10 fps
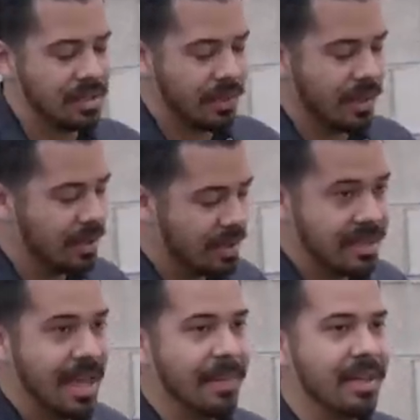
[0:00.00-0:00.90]
So whether
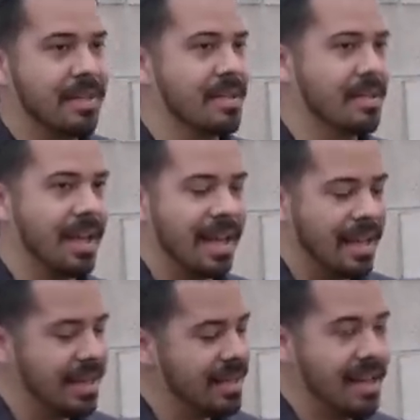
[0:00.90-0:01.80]
contamination is
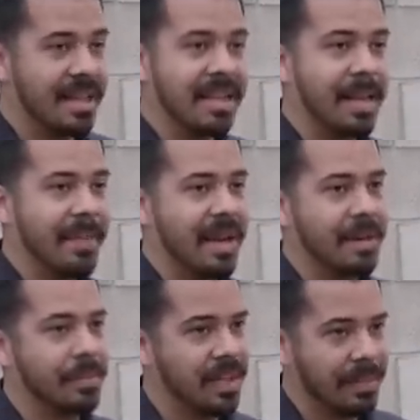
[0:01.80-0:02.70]
light, not that bad,
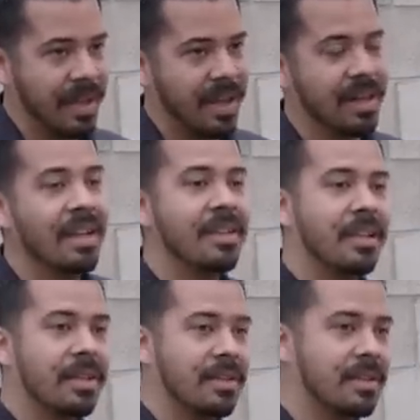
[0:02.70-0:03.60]
or pretty bad,
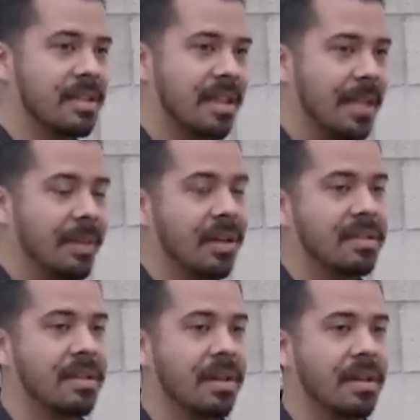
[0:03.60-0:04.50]
you can use this clay block
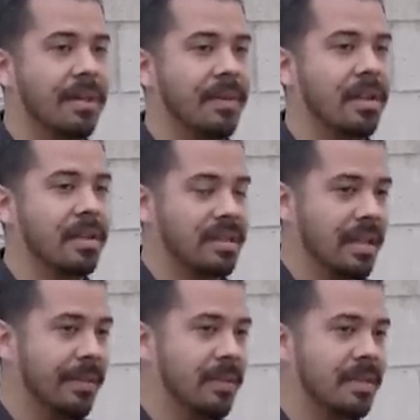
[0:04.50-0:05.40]
to knock off all the
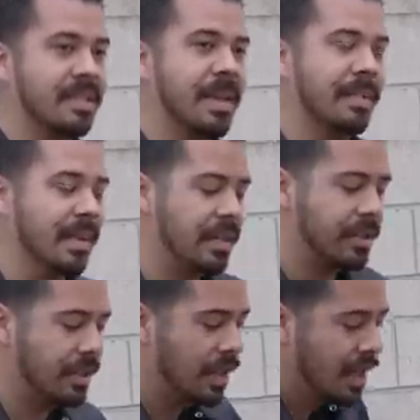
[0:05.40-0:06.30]
level of
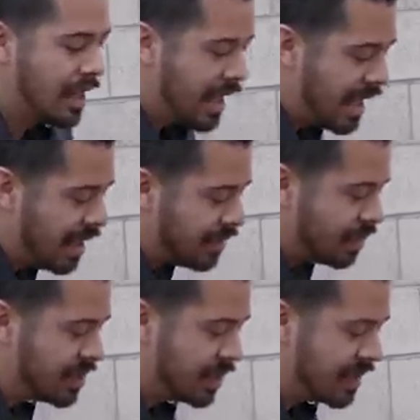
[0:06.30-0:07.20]
contamination and
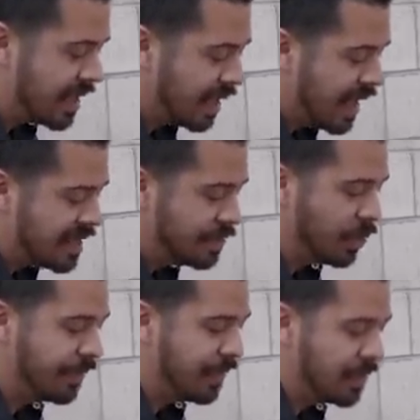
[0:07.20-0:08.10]
restore that glass
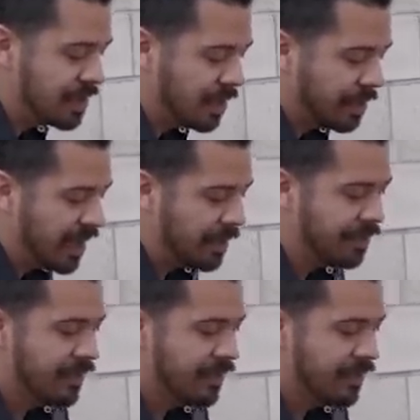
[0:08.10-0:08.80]
smooth feel to your paint.